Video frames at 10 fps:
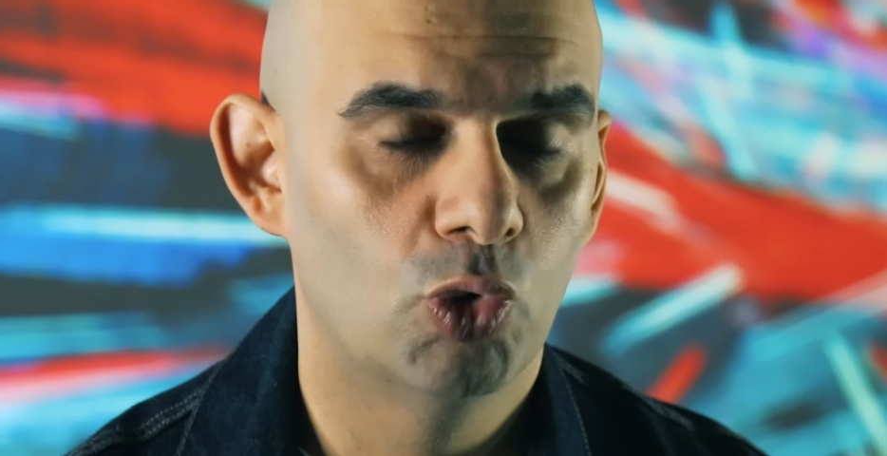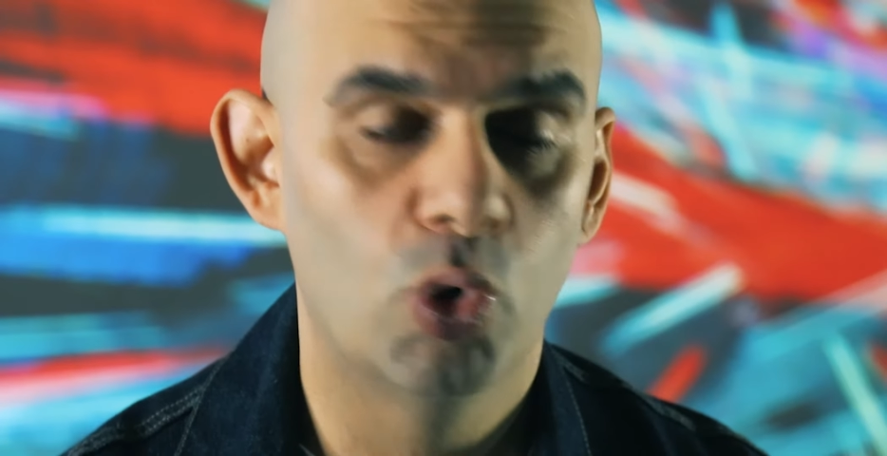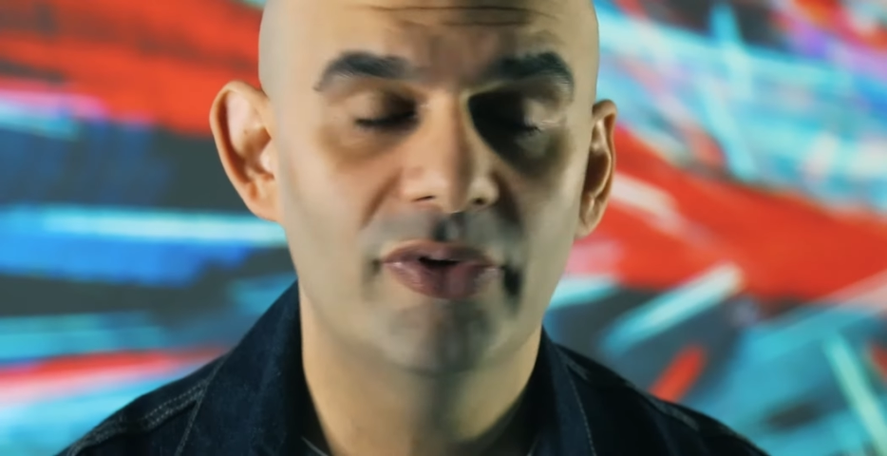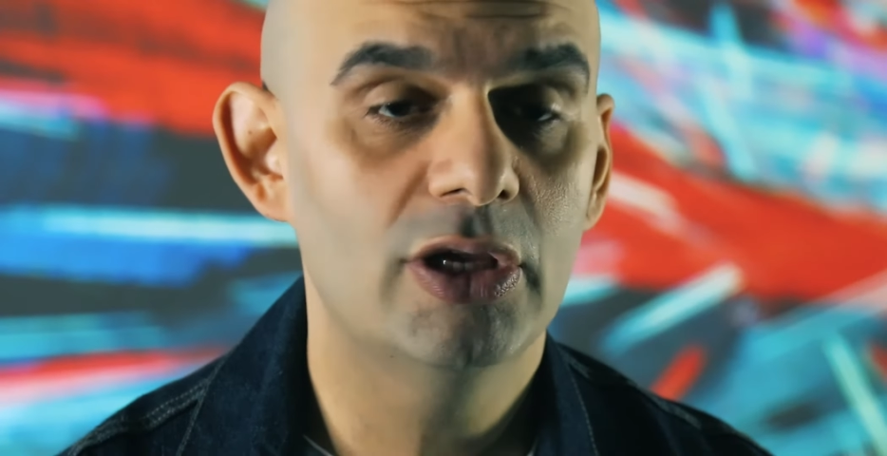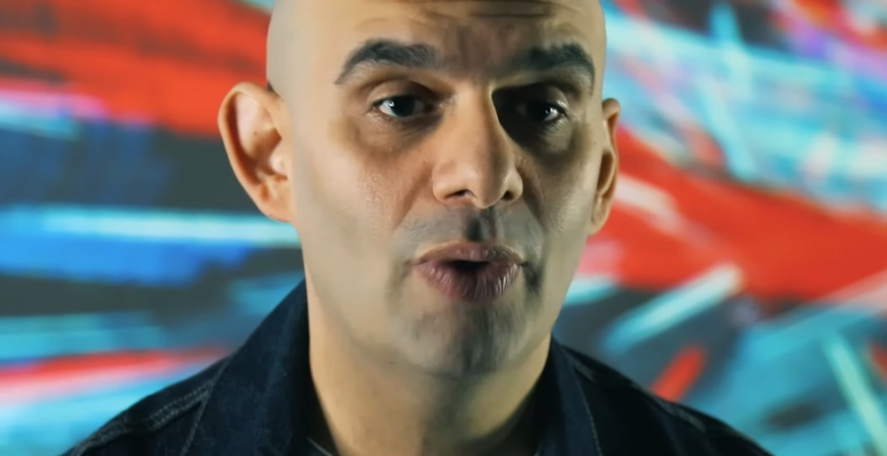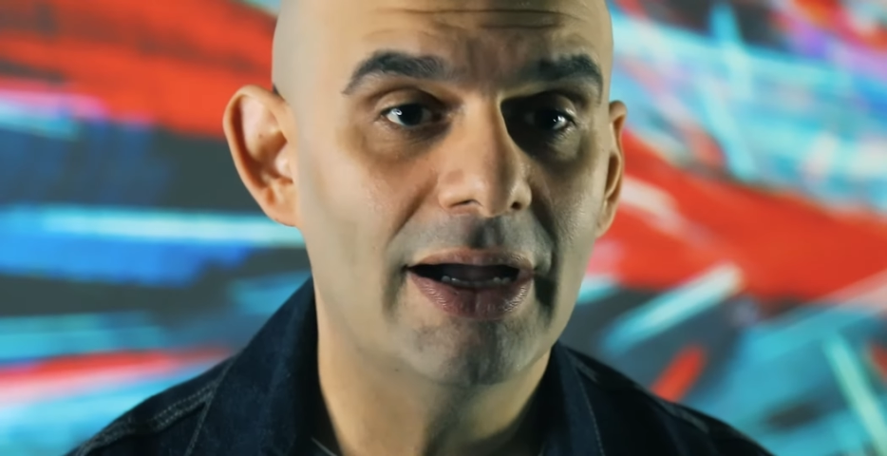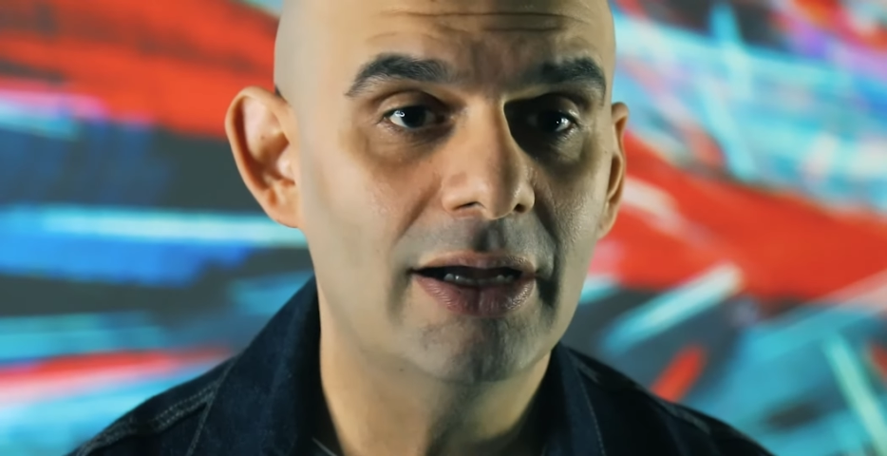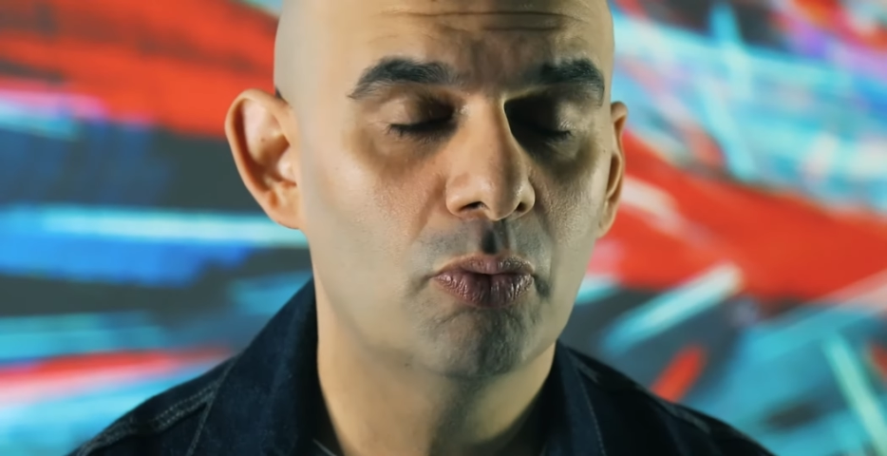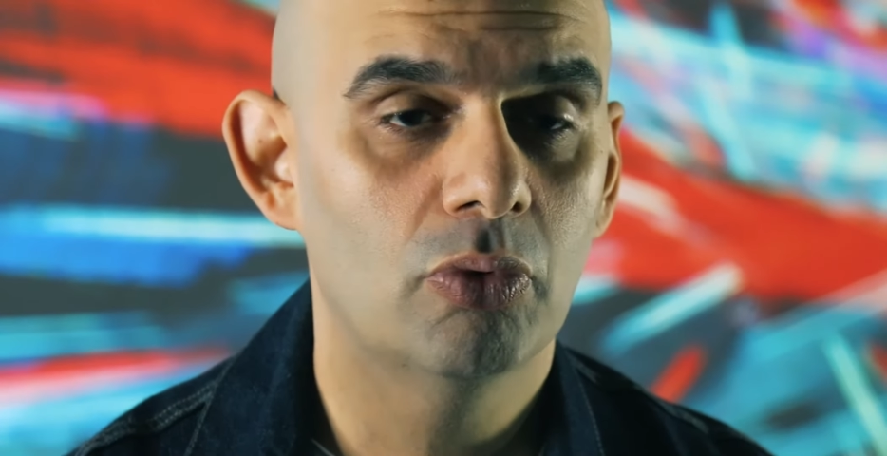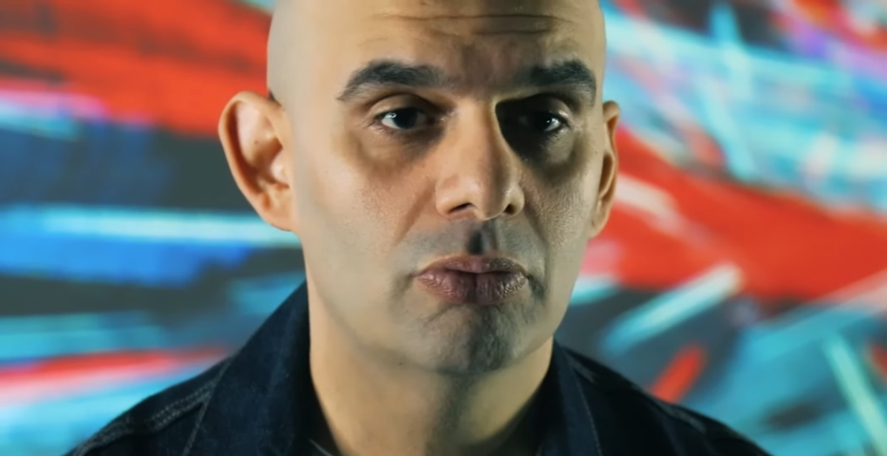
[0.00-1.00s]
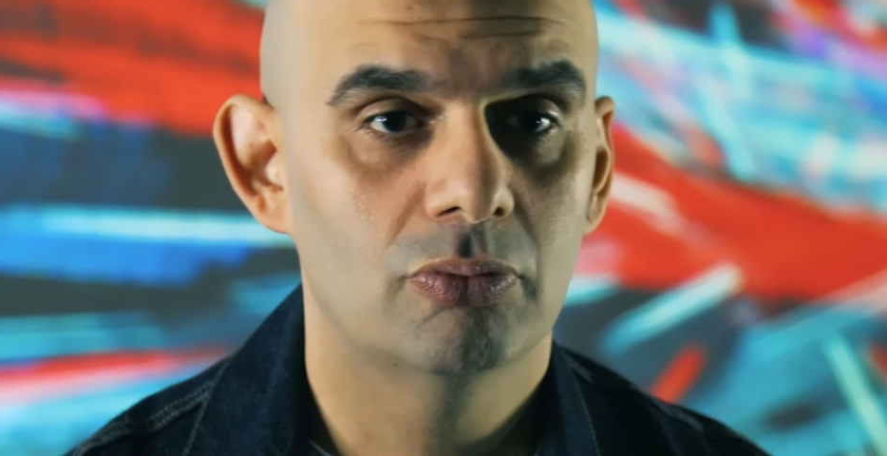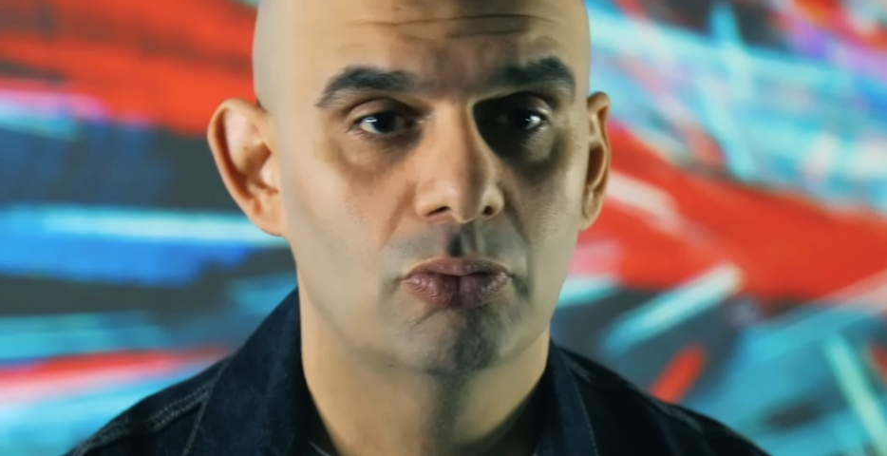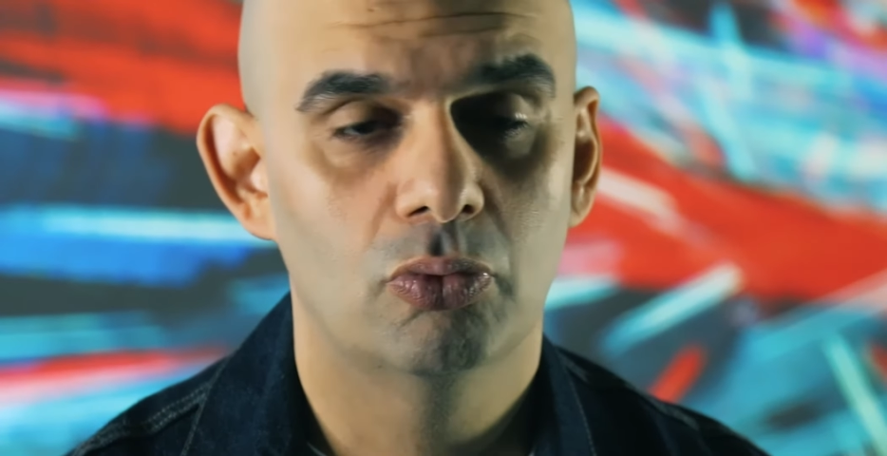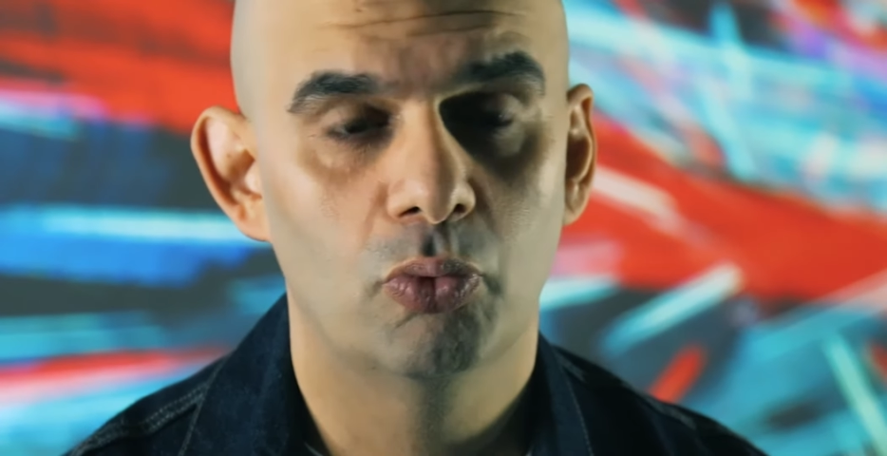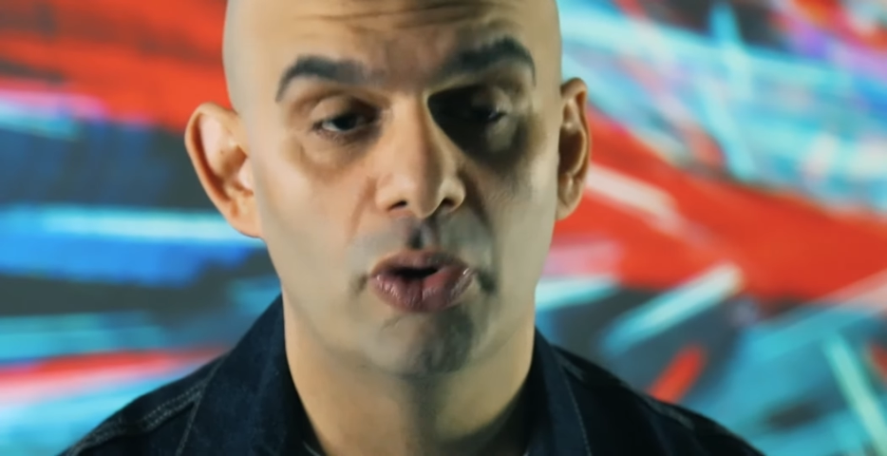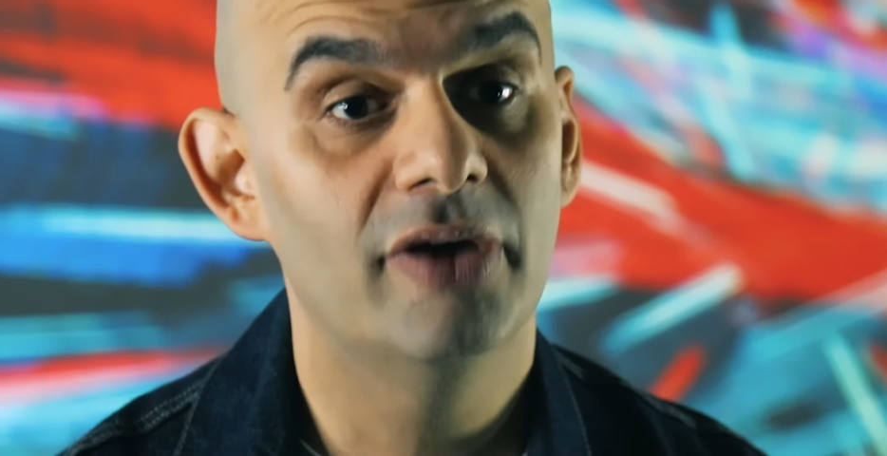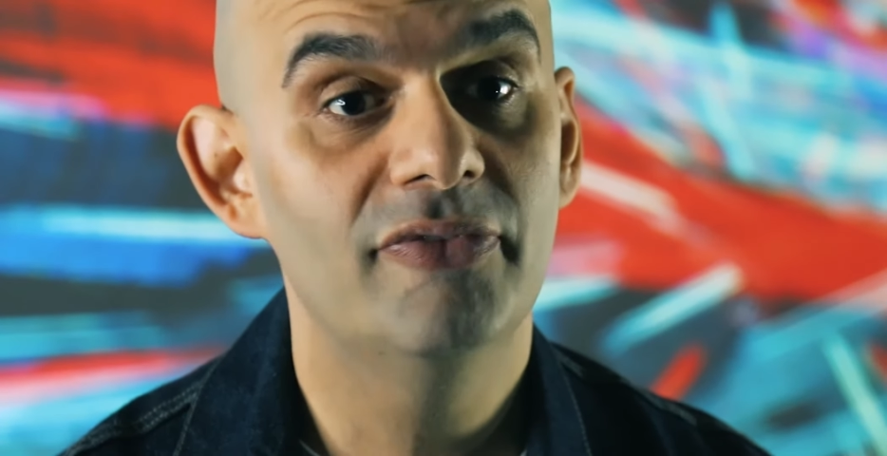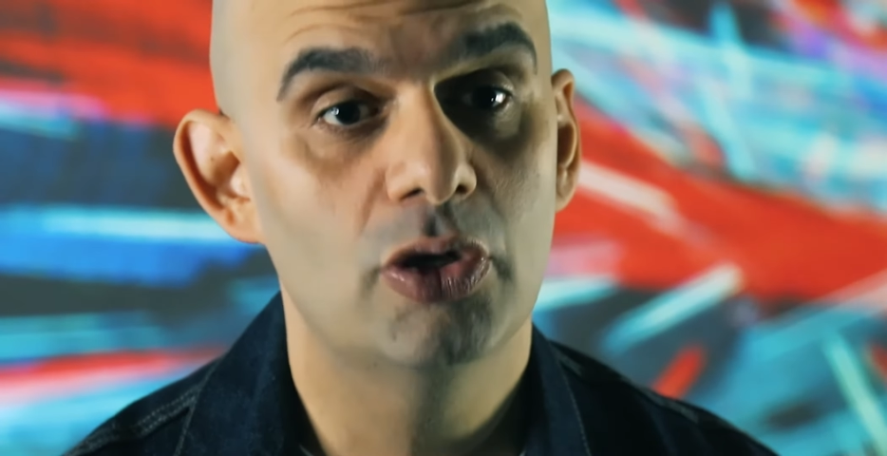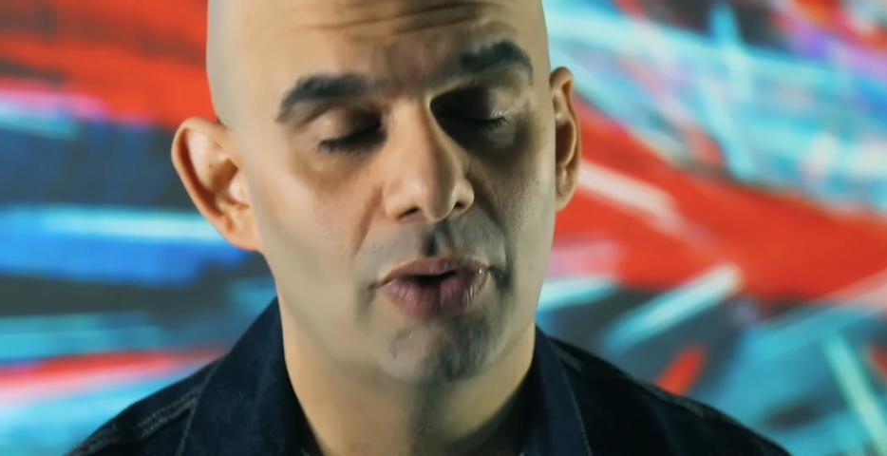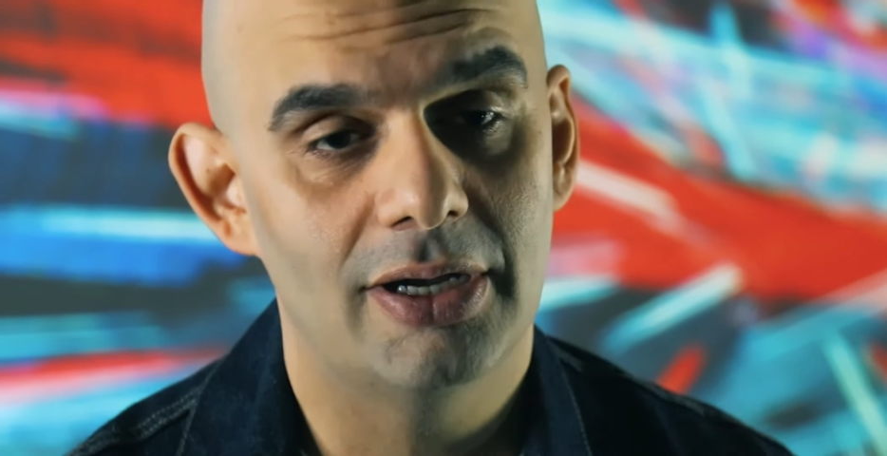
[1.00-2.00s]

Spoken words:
Whoever you are, wherever you